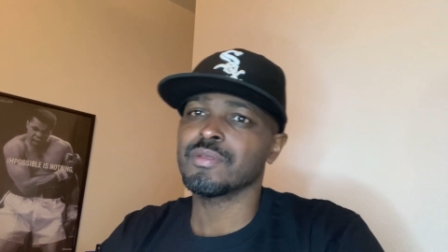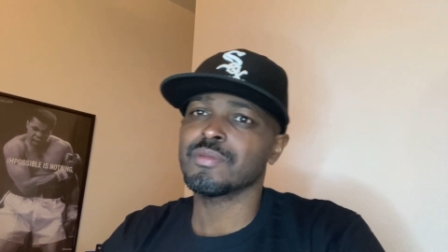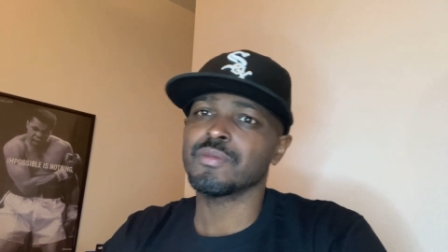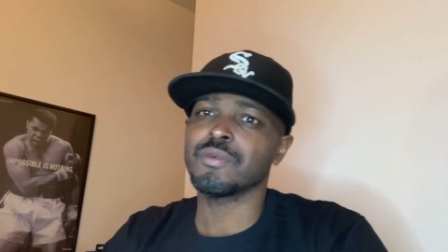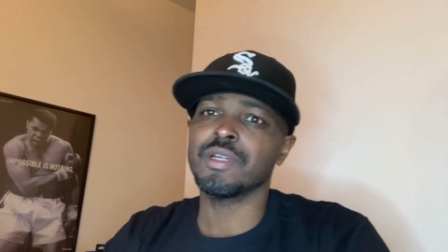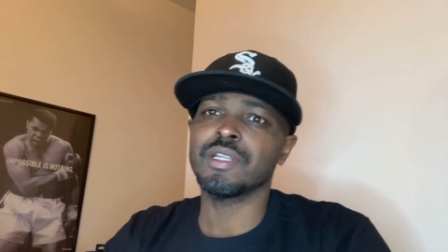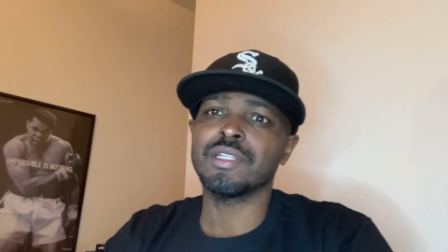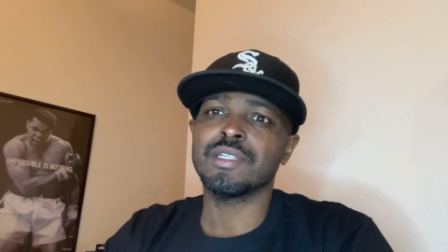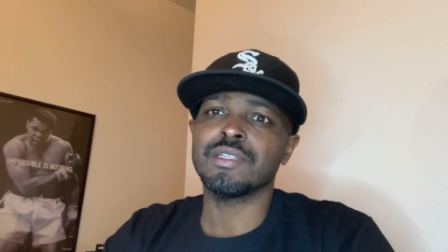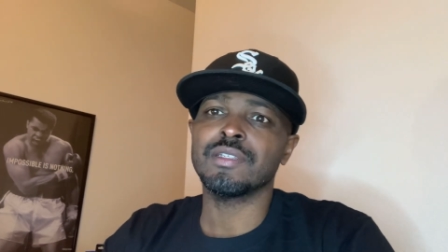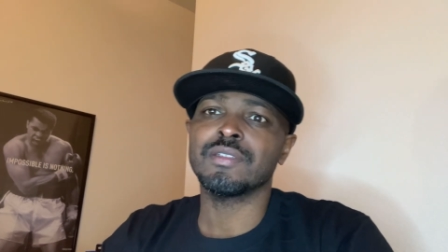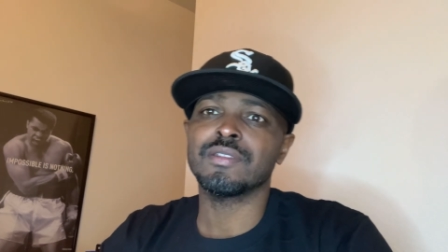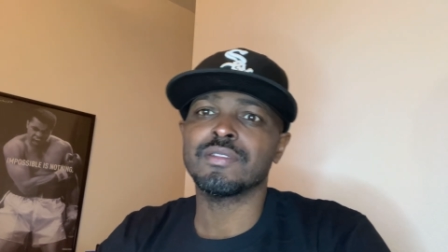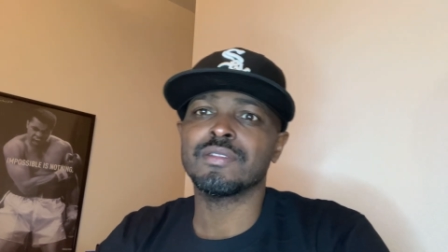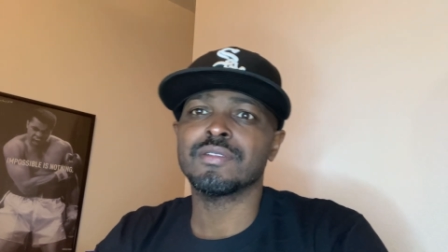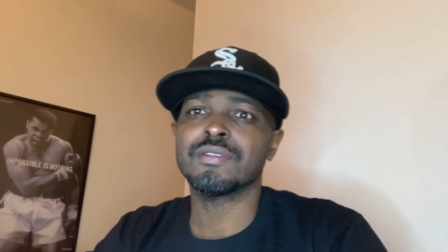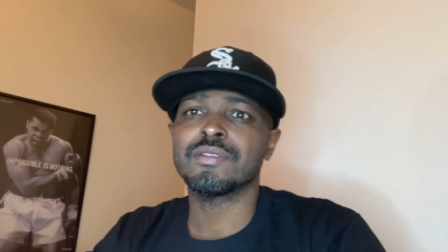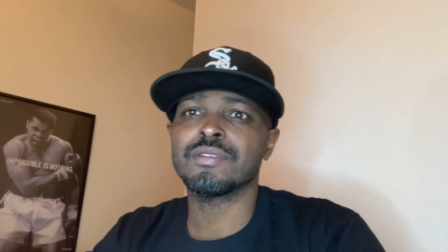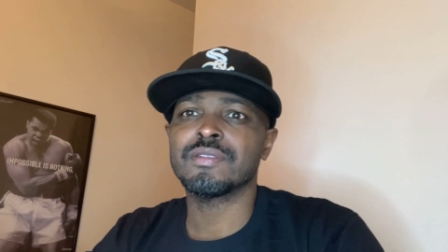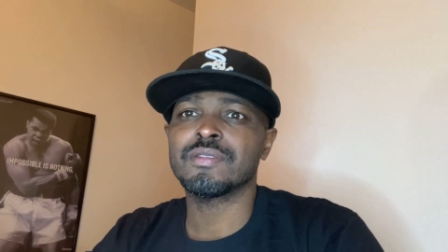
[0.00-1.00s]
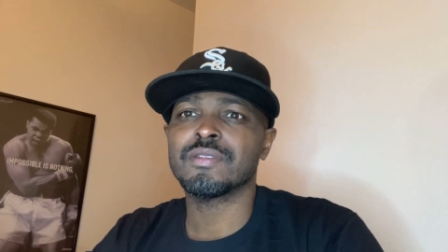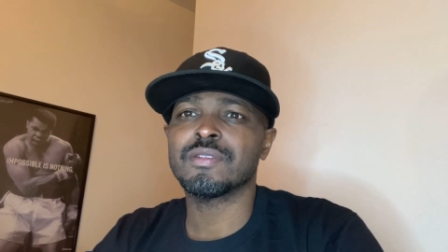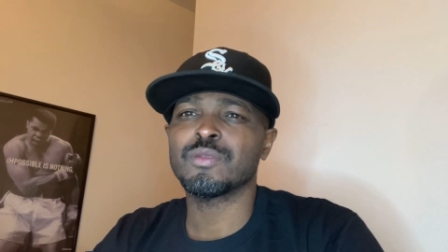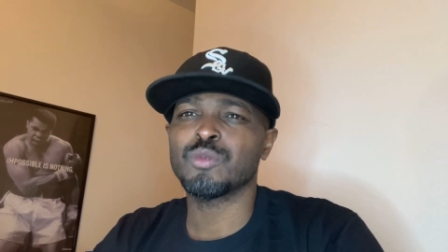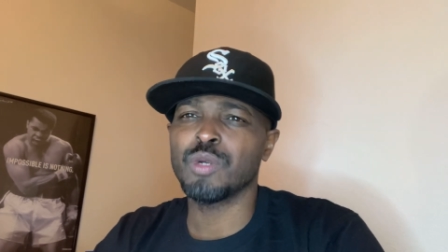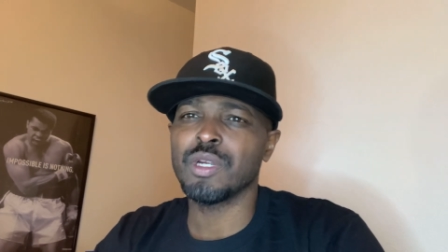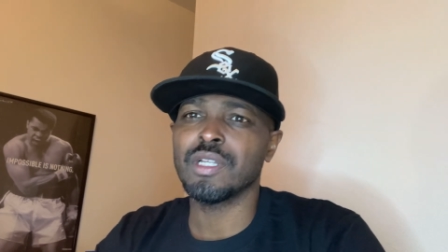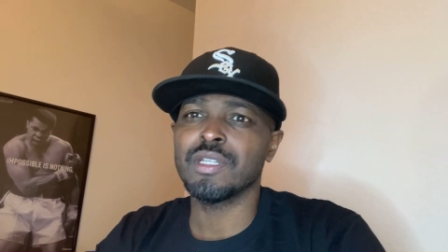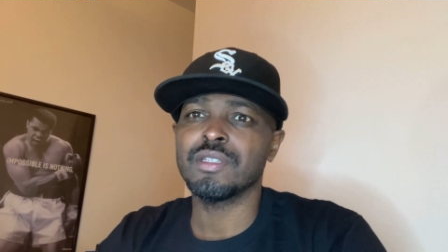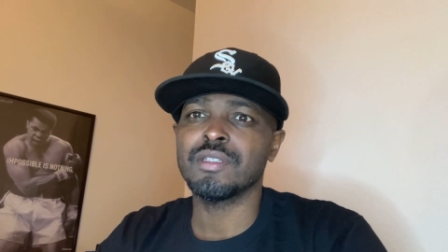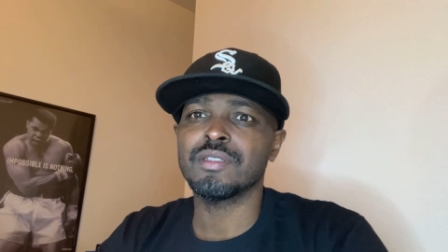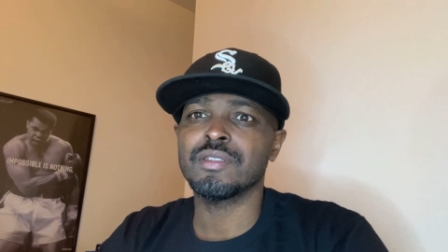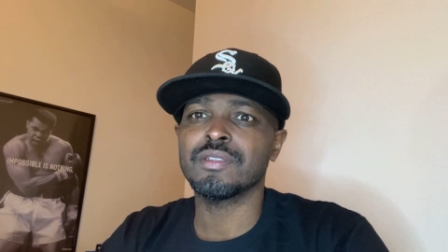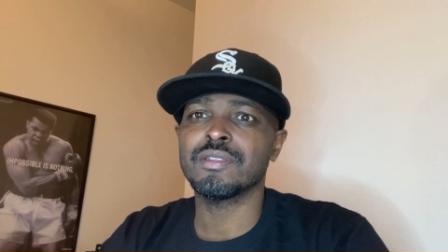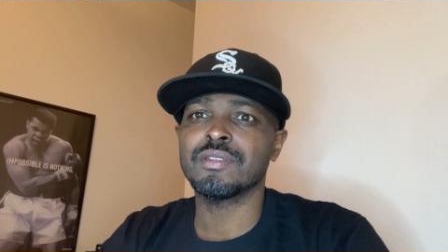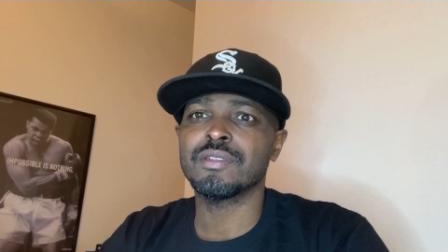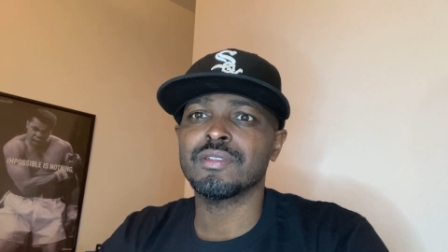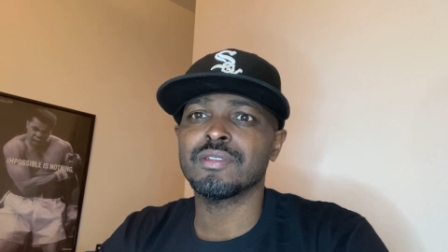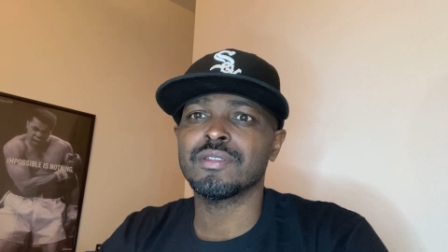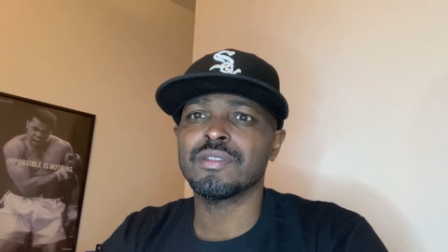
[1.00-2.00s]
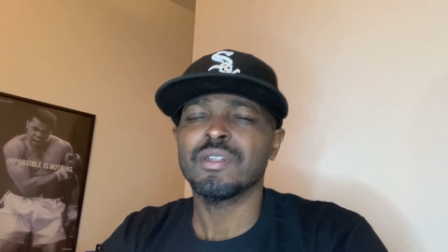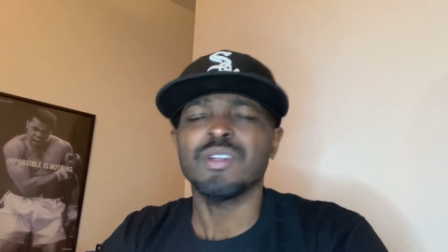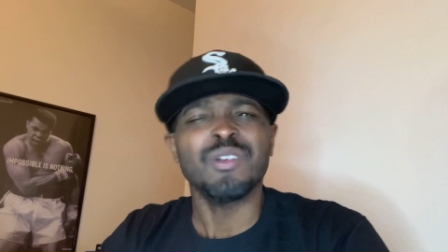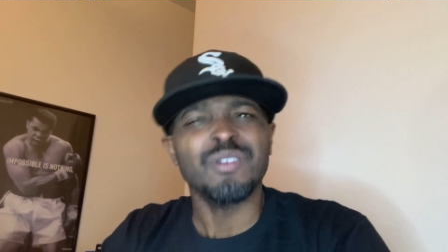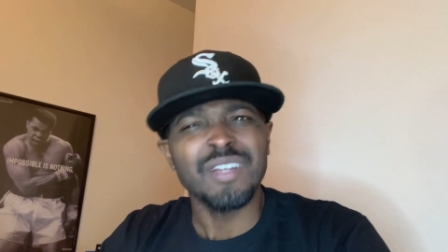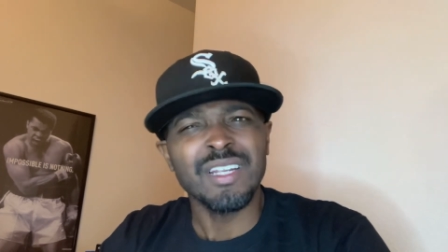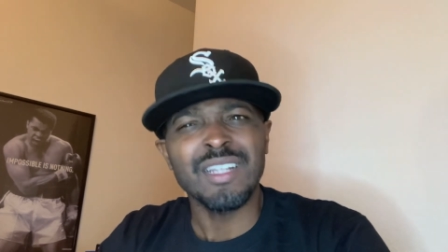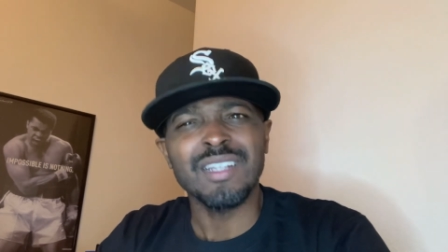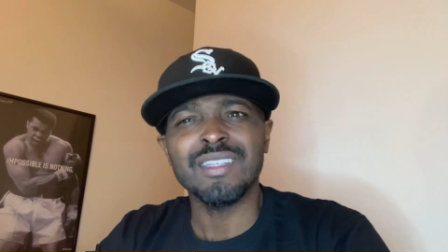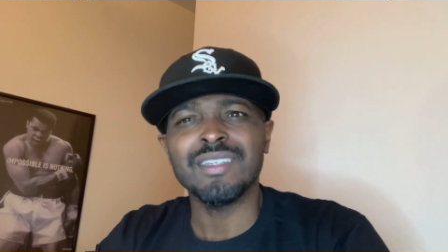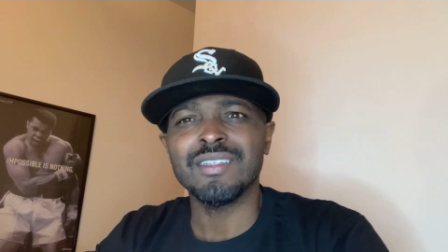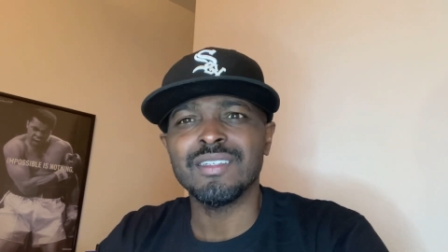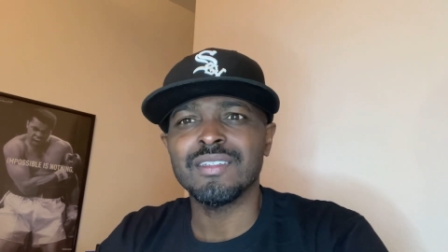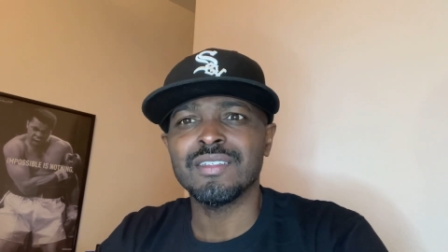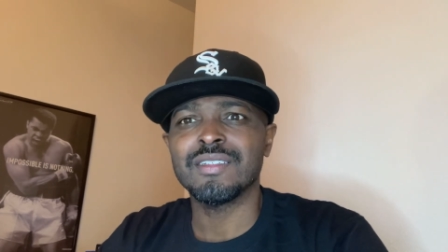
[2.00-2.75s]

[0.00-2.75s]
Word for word: Really? Really? Really?